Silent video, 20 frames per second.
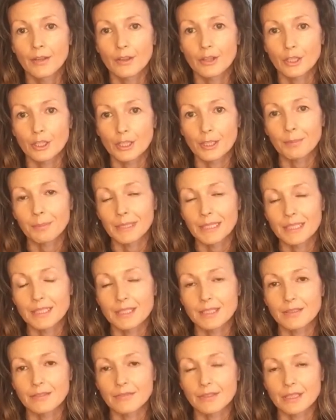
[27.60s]
30
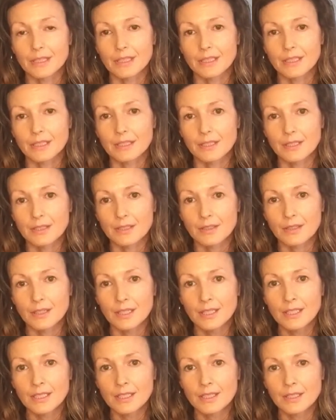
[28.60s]
minutes of
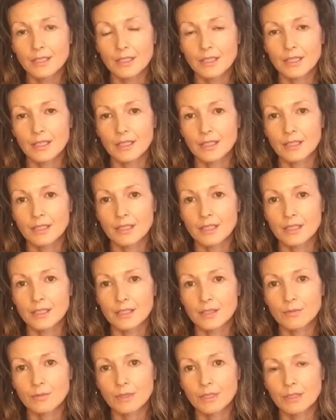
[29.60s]
exercise and
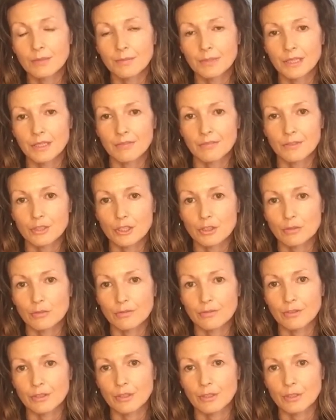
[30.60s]
it's really beneficial
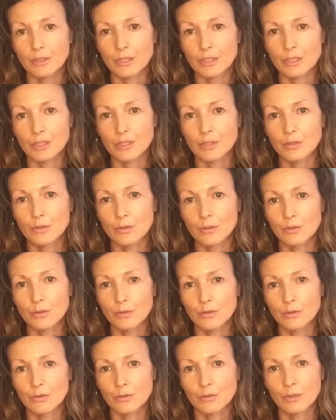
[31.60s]
for those
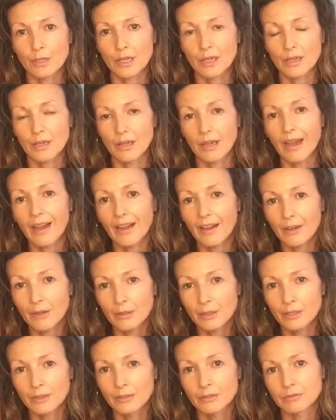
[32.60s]
who
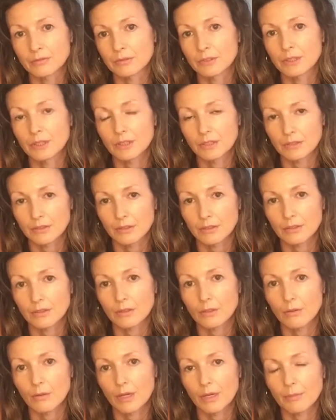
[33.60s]
are in you know
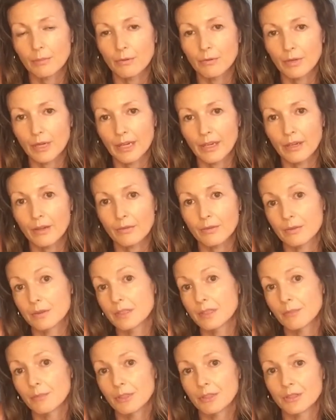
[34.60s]
quite poor health or
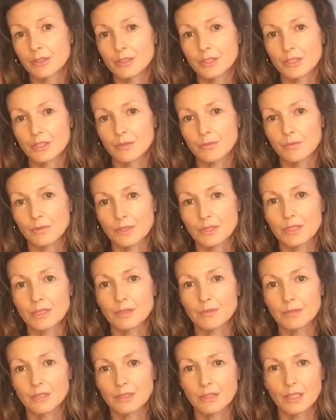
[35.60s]
someone that just wants
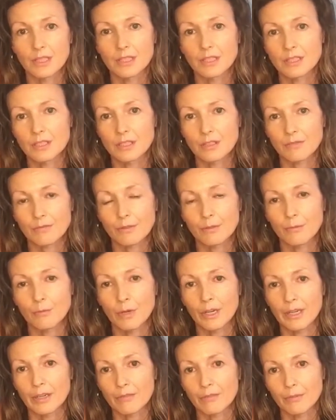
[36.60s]
a, a different
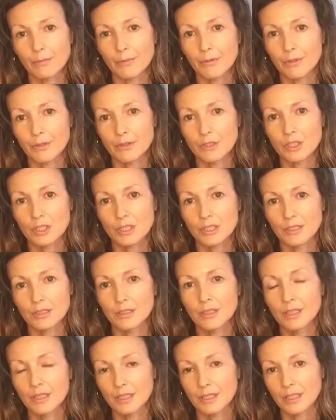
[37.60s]
way of approaching
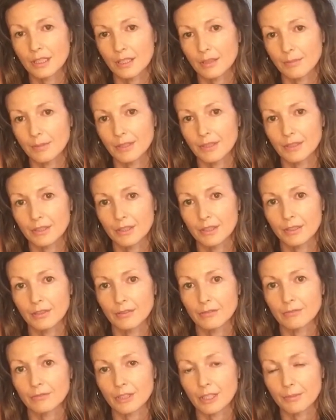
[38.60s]
and keeping their
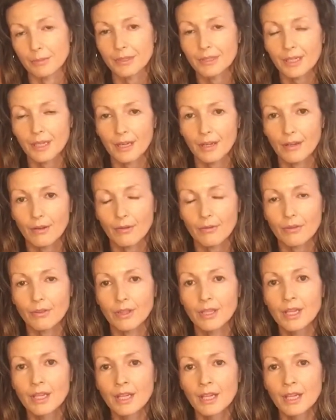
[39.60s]
vibrant health